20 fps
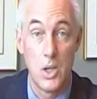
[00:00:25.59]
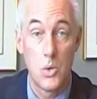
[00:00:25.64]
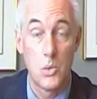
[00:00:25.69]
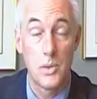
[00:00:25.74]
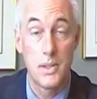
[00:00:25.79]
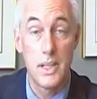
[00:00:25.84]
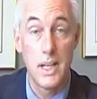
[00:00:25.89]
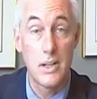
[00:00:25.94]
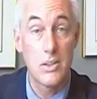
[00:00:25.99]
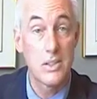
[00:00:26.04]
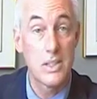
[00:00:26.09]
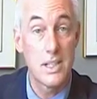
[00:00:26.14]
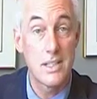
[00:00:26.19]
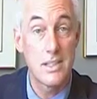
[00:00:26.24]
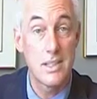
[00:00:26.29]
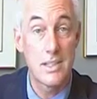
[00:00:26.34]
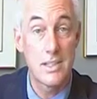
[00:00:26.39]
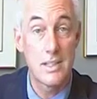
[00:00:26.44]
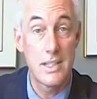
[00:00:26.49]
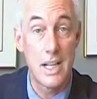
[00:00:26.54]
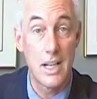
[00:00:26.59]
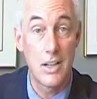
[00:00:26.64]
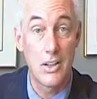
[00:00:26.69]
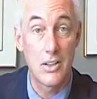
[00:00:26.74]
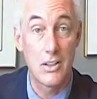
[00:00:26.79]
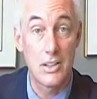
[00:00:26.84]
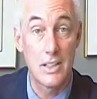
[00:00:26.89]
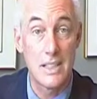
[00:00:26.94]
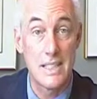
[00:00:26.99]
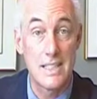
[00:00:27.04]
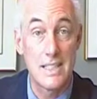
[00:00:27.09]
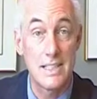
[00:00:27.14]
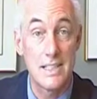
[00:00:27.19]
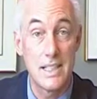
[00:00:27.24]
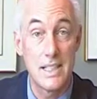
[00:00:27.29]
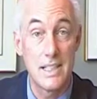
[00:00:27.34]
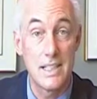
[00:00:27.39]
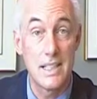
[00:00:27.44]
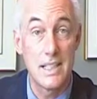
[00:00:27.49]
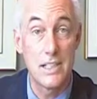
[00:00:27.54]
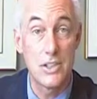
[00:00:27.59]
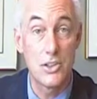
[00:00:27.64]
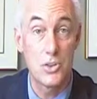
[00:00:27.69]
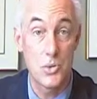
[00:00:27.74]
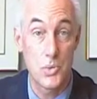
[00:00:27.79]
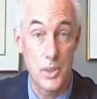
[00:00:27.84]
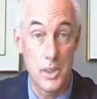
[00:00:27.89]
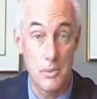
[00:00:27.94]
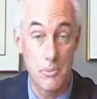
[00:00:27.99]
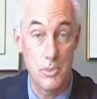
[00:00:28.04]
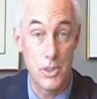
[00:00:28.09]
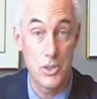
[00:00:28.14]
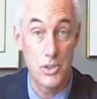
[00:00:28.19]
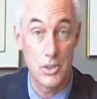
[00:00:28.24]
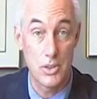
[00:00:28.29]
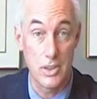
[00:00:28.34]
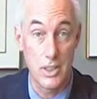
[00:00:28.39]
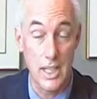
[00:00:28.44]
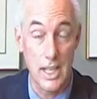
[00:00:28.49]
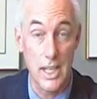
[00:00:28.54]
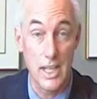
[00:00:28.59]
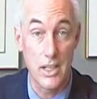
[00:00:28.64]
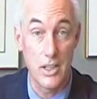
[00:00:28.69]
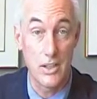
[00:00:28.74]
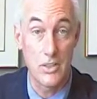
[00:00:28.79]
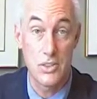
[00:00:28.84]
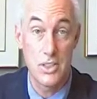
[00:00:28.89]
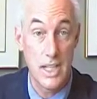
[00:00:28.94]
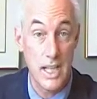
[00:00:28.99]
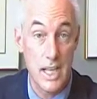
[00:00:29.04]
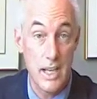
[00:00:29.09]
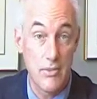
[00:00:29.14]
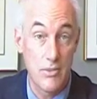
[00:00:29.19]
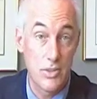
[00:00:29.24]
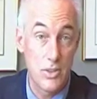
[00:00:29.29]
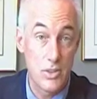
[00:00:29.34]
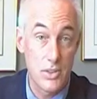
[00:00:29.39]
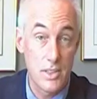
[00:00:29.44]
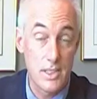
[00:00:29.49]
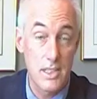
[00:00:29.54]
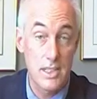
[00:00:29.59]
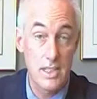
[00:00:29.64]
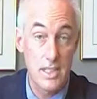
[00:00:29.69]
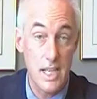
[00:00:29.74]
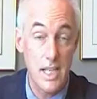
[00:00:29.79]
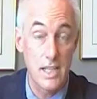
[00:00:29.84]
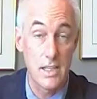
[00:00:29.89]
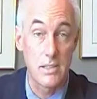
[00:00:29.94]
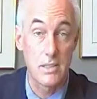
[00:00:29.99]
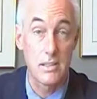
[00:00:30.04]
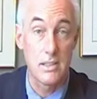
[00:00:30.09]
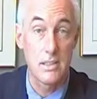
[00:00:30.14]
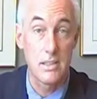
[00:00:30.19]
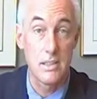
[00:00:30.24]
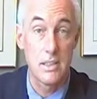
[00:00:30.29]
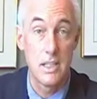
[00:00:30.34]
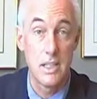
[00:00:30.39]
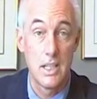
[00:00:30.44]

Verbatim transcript: without necessarily seeking treatment or care to have their success.